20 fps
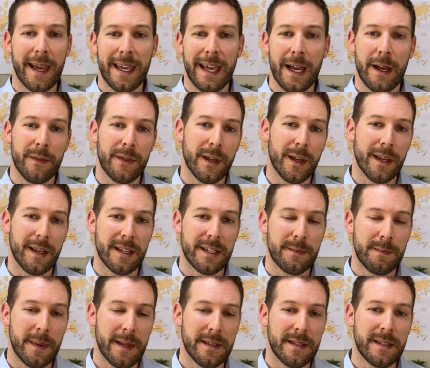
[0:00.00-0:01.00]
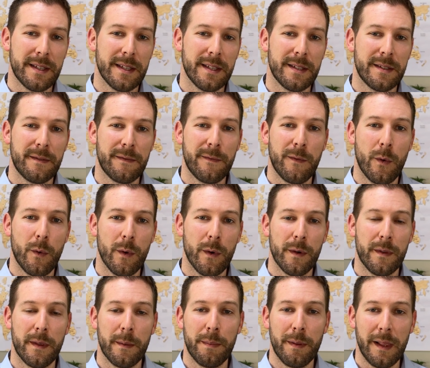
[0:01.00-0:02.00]
out the expenses for
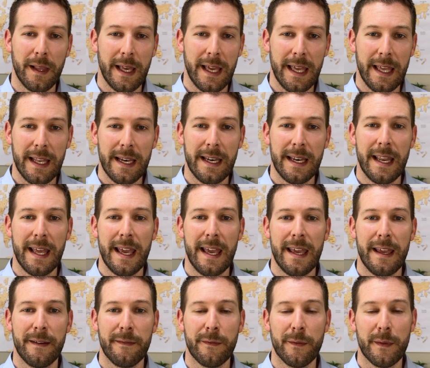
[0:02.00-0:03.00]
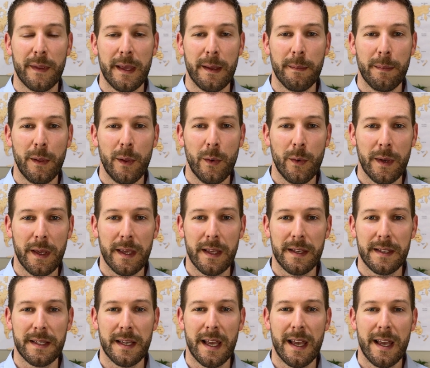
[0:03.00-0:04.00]
the plan and for the
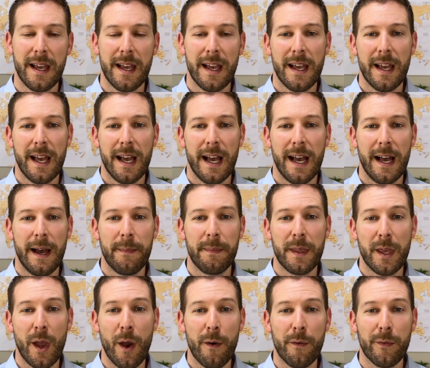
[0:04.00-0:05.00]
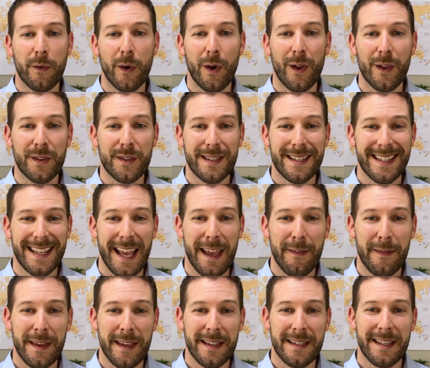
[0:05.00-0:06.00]
employees, the overall
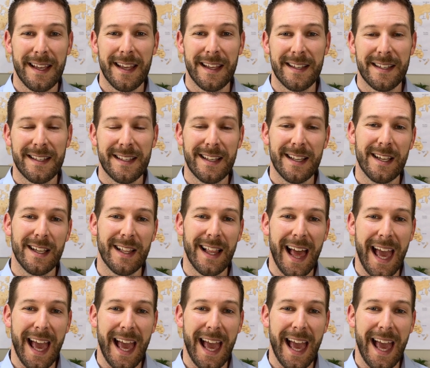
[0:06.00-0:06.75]
savings is still